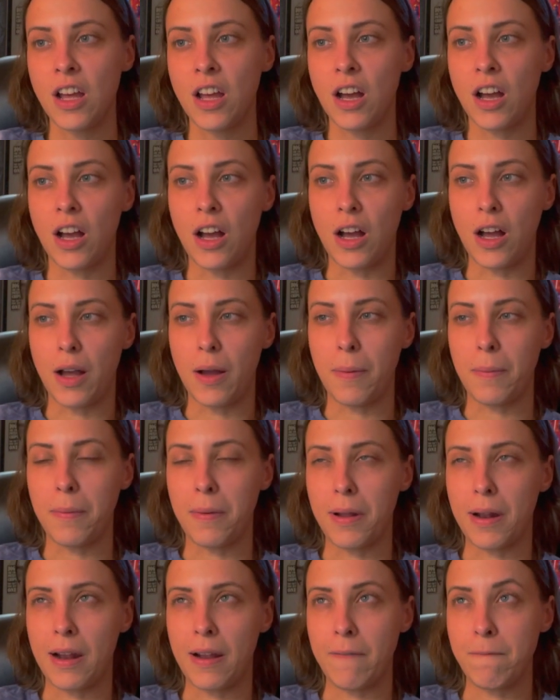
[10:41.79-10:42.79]

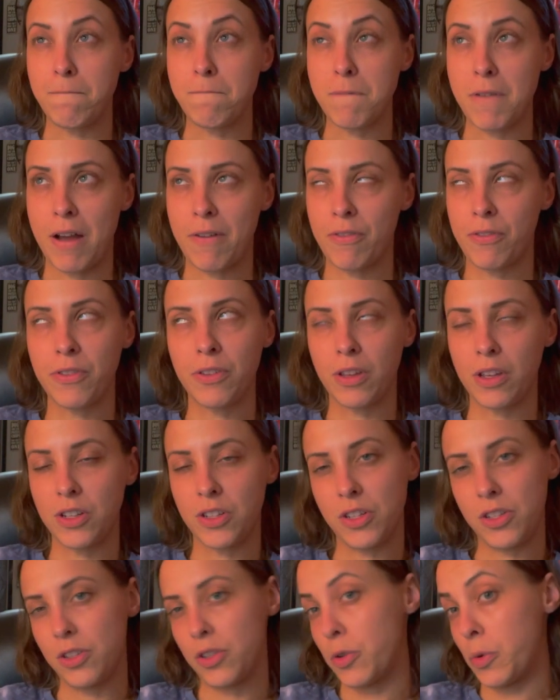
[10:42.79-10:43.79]
And I have a feeling
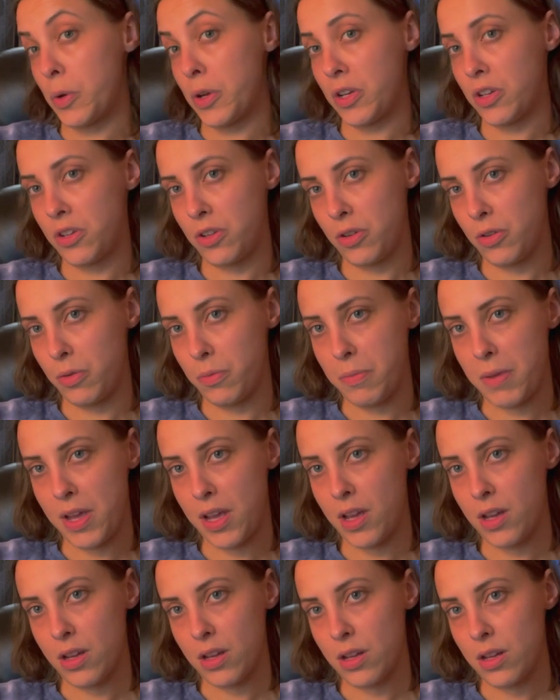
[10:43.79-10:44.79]
she's going to
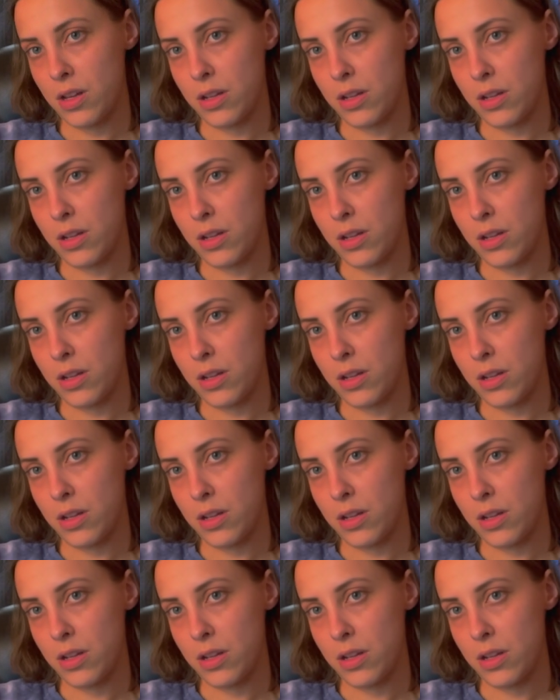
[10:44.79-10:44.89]
make